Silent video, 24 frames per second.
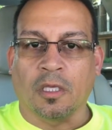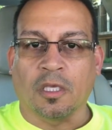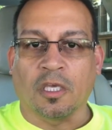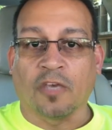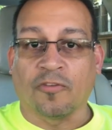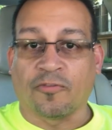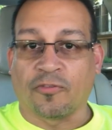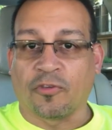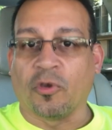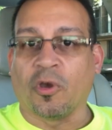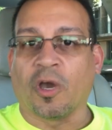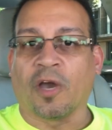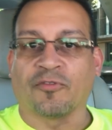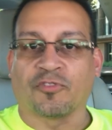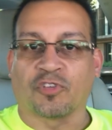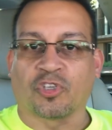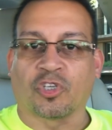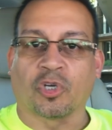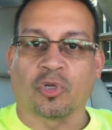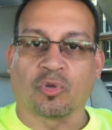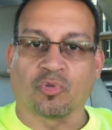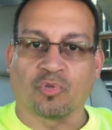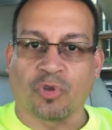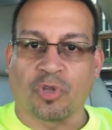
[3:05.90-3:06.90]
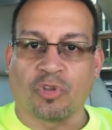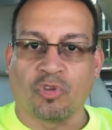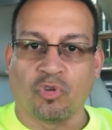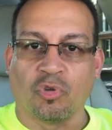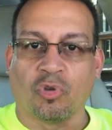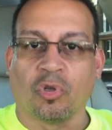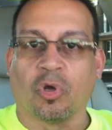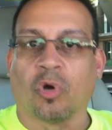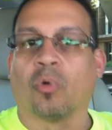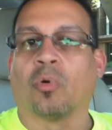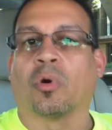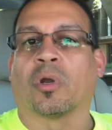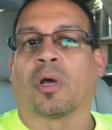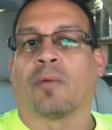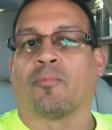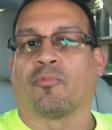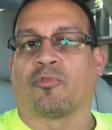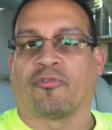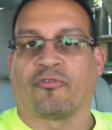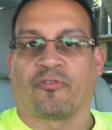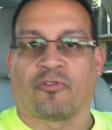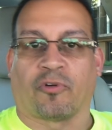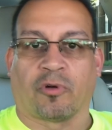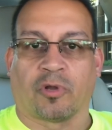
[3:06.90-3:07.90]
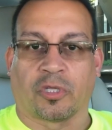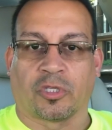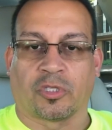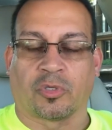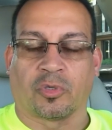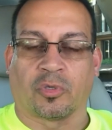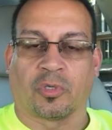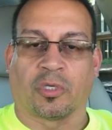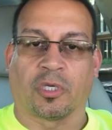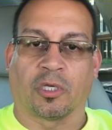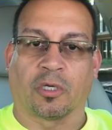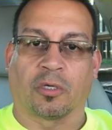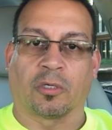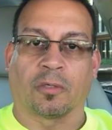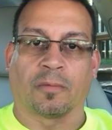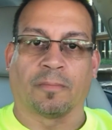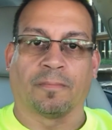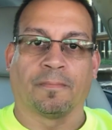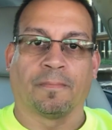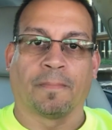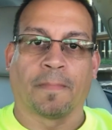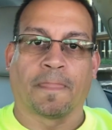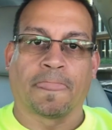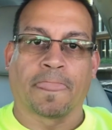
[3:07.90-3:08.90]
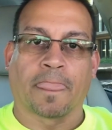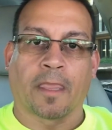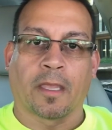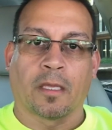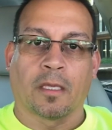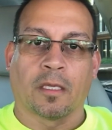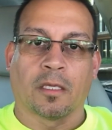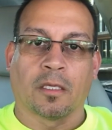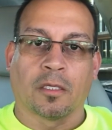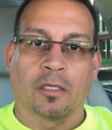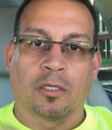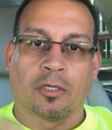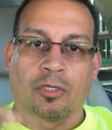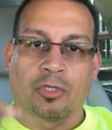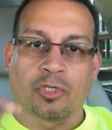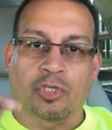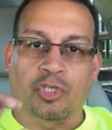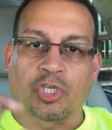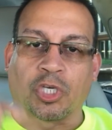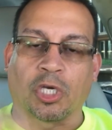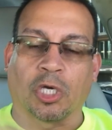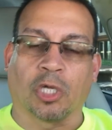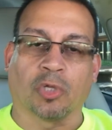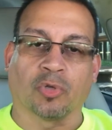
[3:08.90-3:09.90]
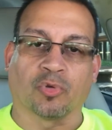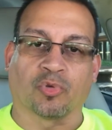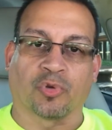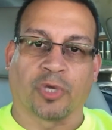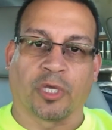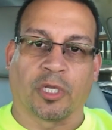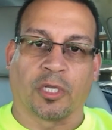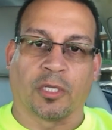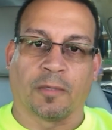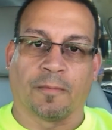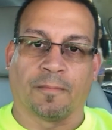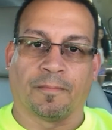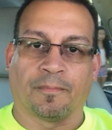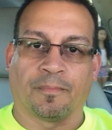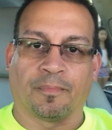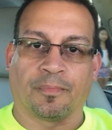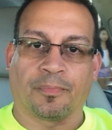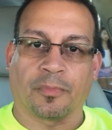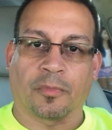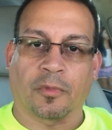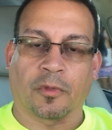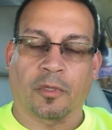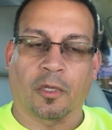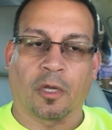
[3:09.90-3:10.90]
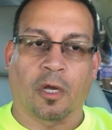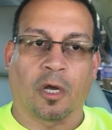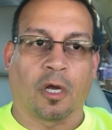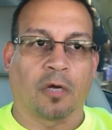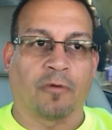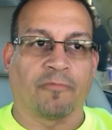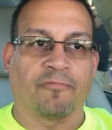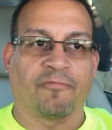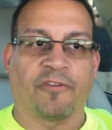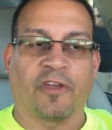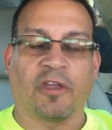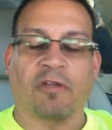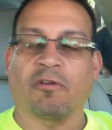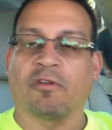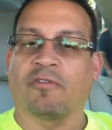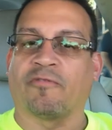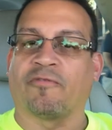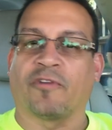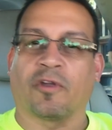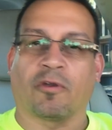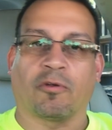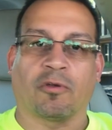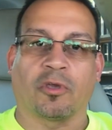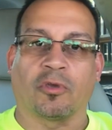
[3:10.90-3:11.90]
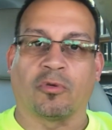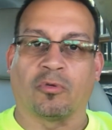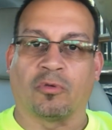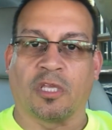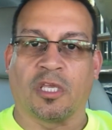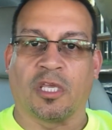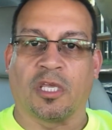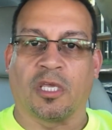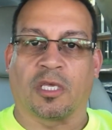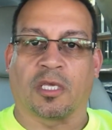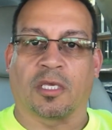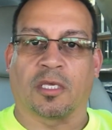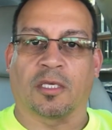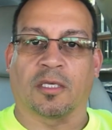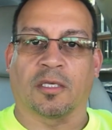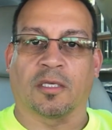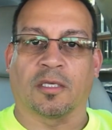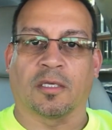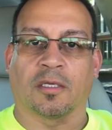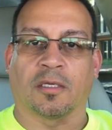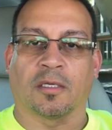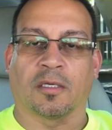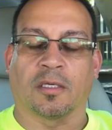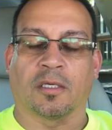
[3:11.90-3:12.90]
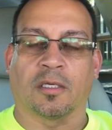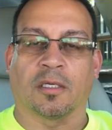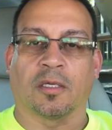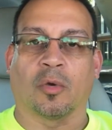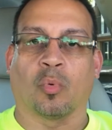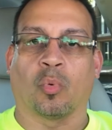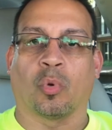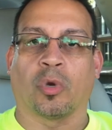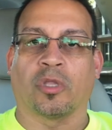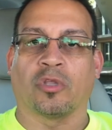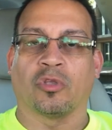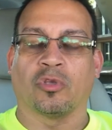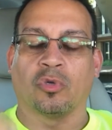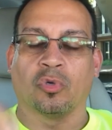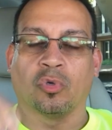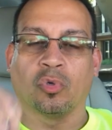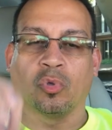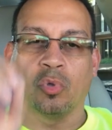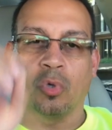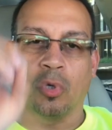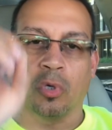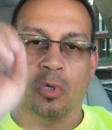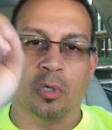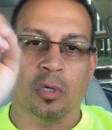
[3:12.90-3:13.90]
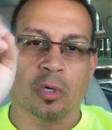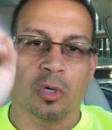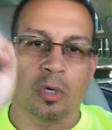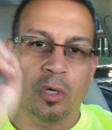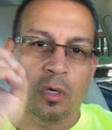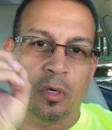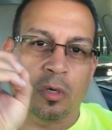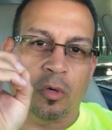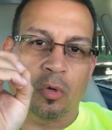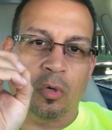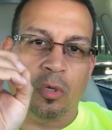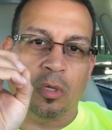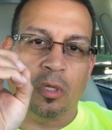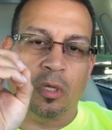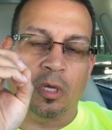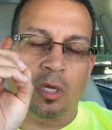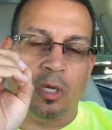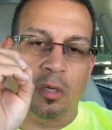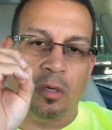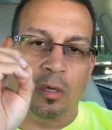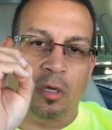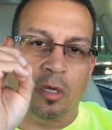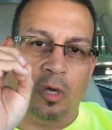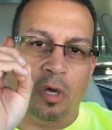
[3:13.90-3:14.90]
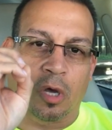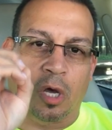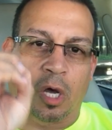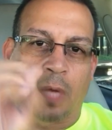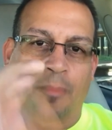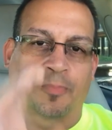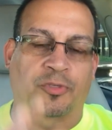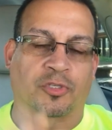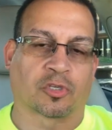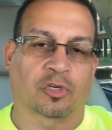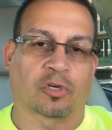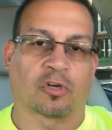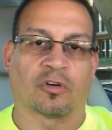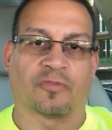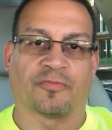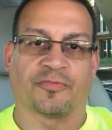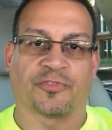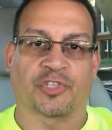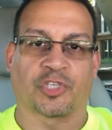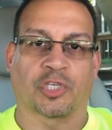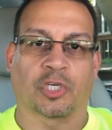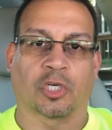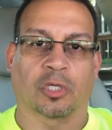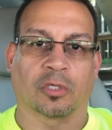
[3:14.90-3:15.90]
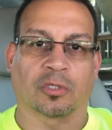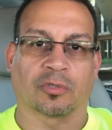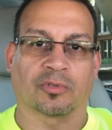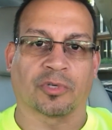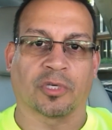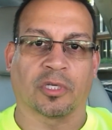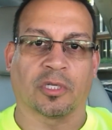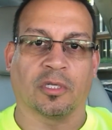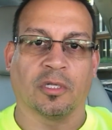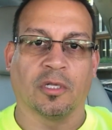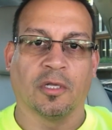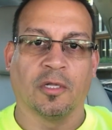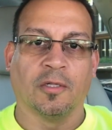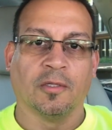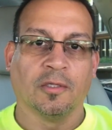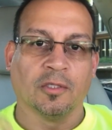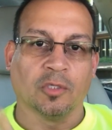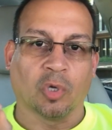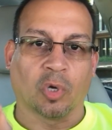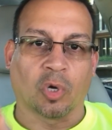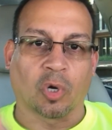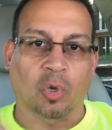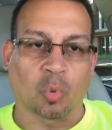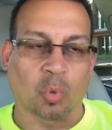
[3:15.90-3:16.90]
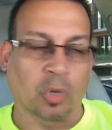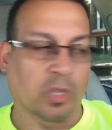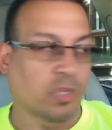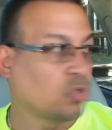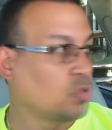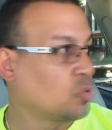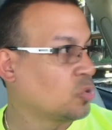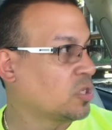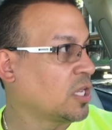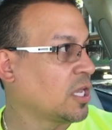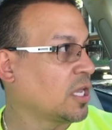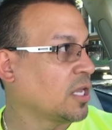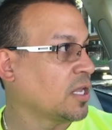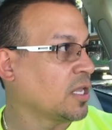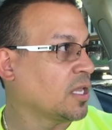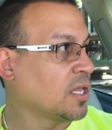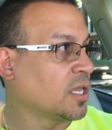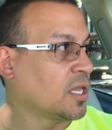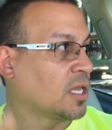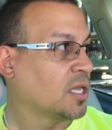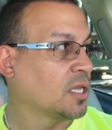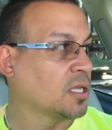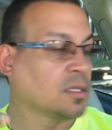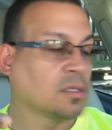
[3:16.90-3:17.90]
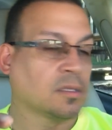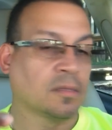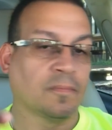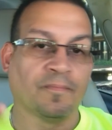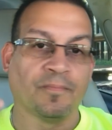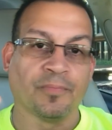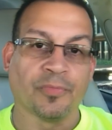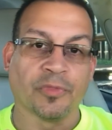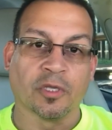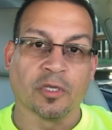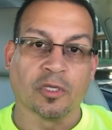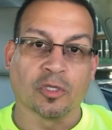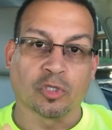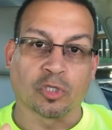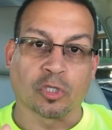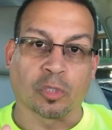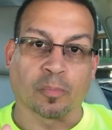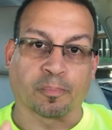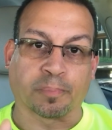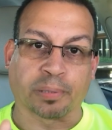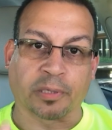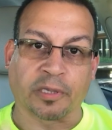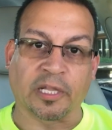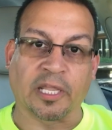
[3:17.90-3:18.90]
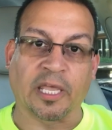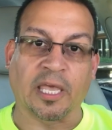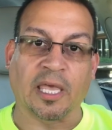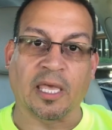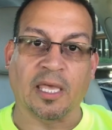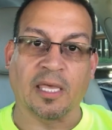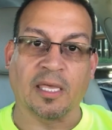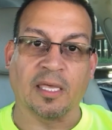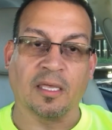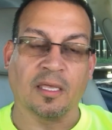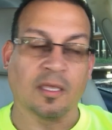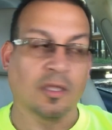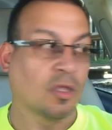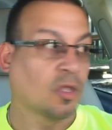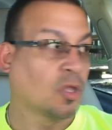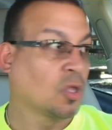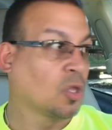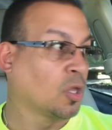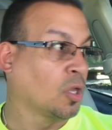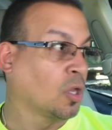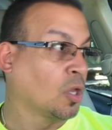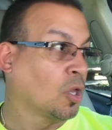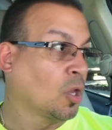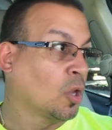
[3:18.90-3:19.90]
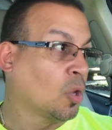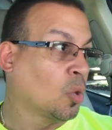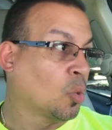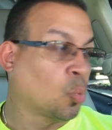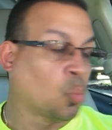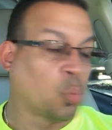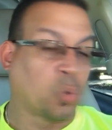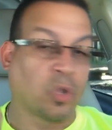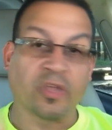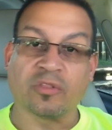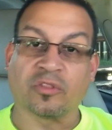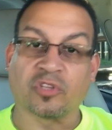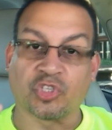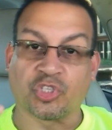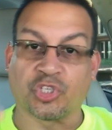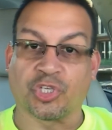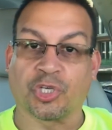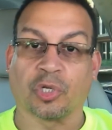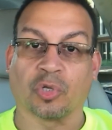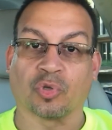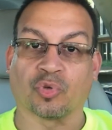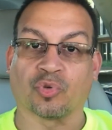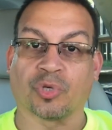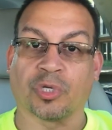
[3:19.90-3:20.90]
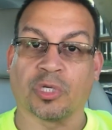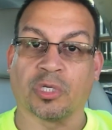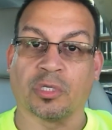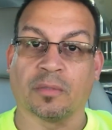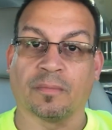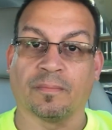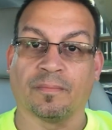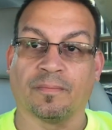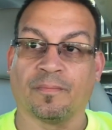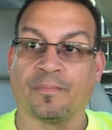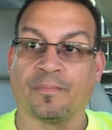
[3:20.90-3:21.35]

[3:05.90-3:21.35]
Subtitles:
If you have children, you know what I'm referring to here. Children are very, very unique. When you observe children, or when you get in to play with children,